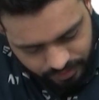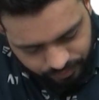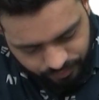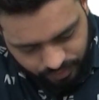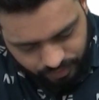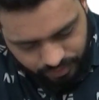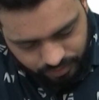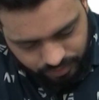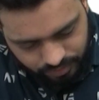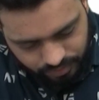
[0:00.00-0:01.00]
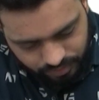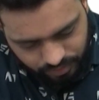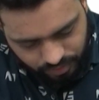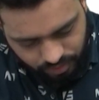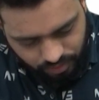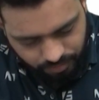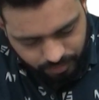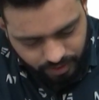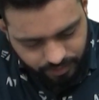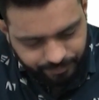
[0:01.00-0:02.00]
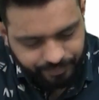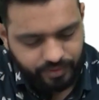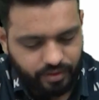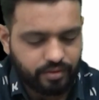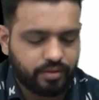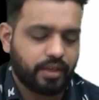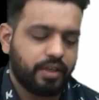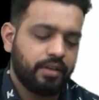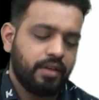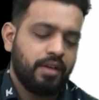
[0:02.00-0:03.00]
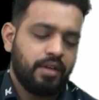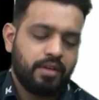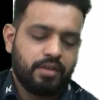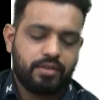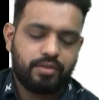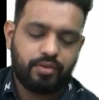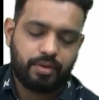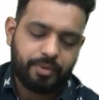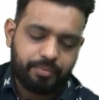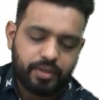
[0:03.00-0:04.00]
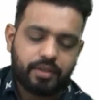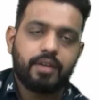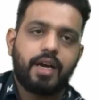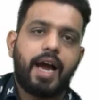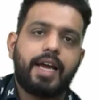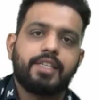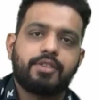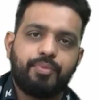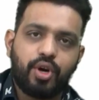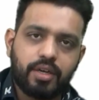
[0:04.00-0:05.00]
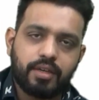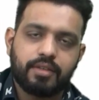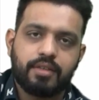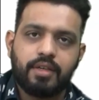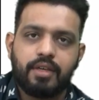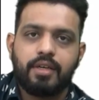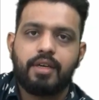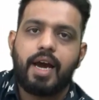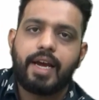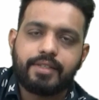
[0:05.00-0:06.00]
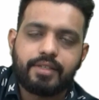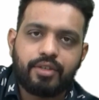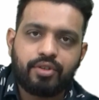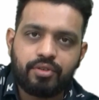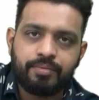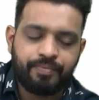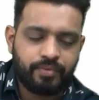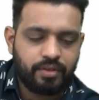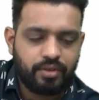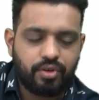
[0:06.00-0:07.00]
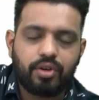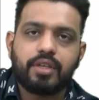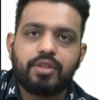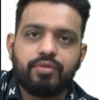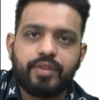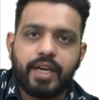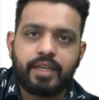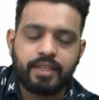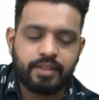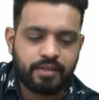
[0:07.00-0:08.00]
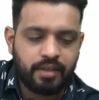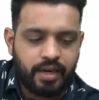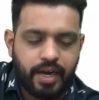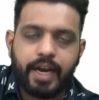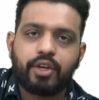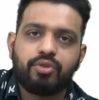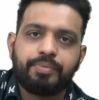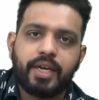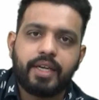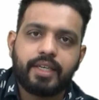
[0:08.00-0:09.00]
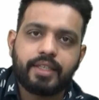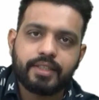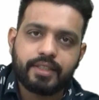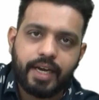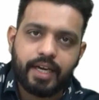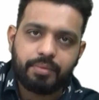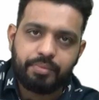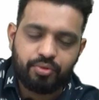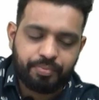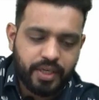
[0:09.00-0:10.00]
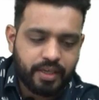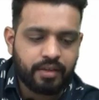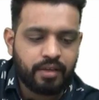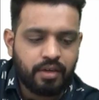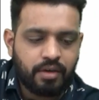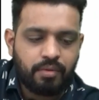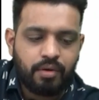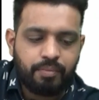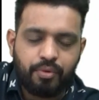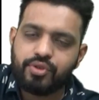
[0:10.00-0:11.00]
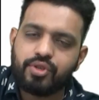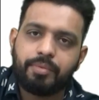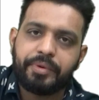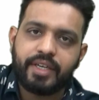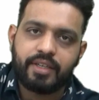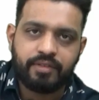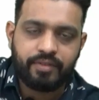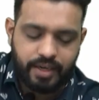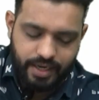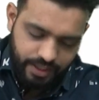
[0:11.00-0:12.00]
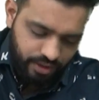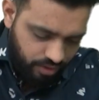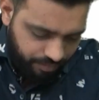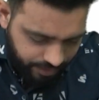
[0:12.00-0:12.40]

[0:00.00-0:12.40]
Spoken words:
for trauma. Okay, so remember, eye spot, eye syndrome, chronic uveitis, ectopia lentis at pupillae, post-operative, and trauma.